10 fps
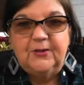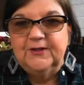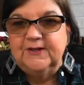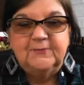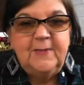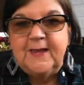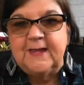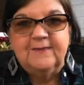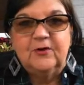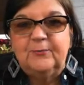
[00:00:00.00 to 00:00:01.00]
building and
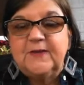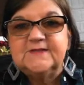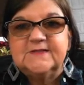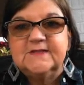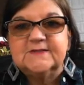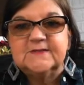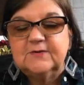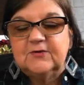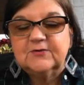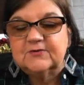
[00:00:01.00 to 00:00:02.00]
making their business,
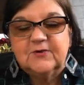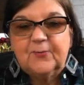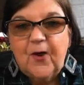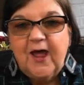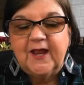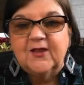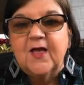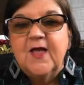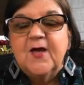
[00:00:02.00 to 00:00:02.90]
their product,